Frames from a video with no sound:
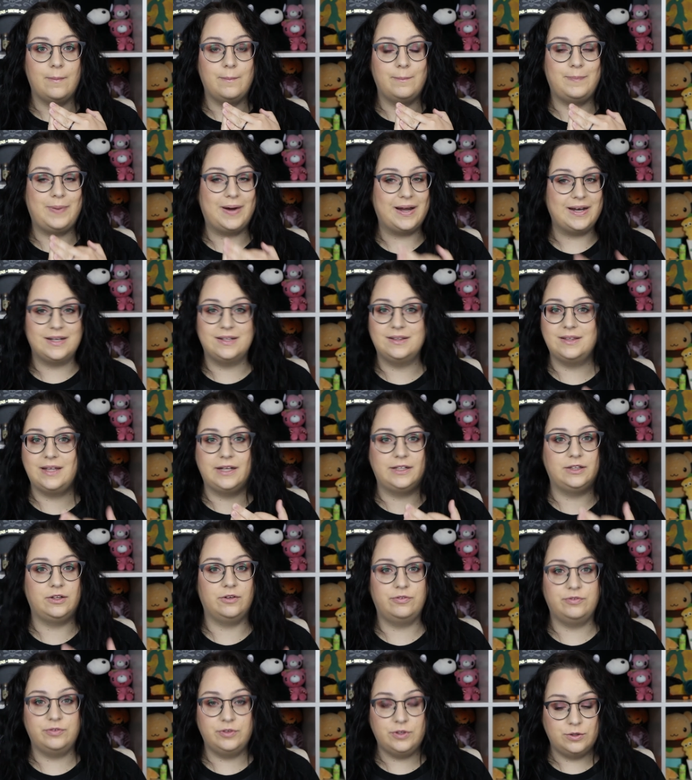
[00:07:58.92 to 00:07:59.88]
But like
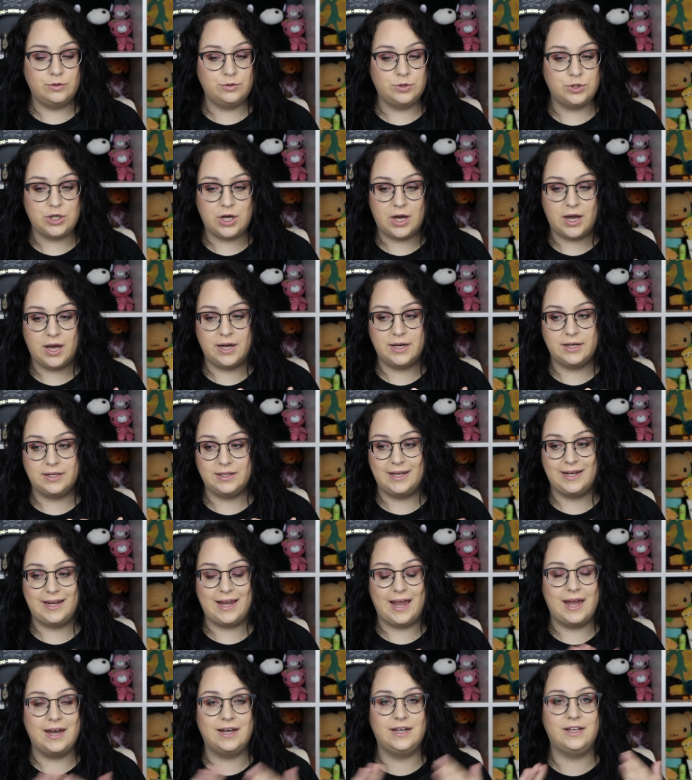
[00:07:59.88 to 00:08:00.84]
the flu shot,
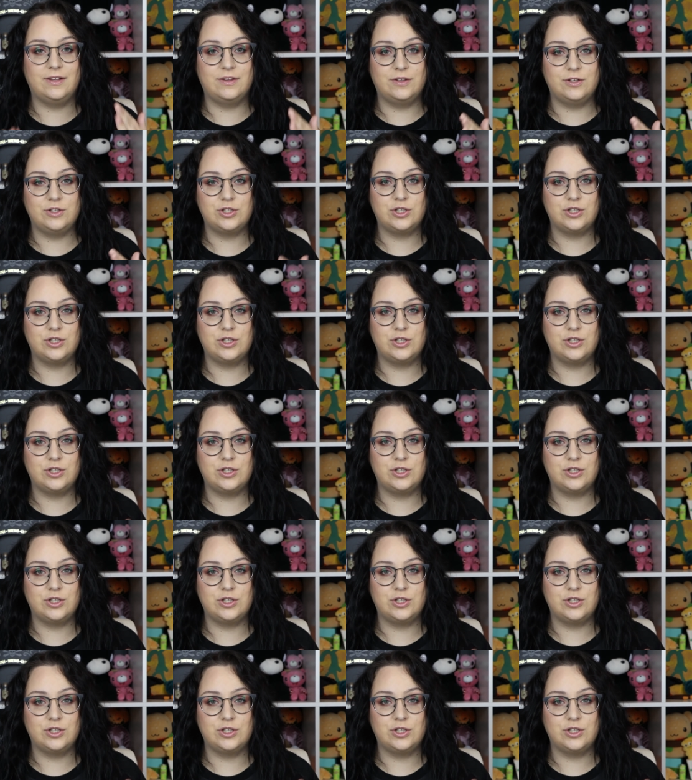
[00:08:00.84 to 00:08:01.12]
like any other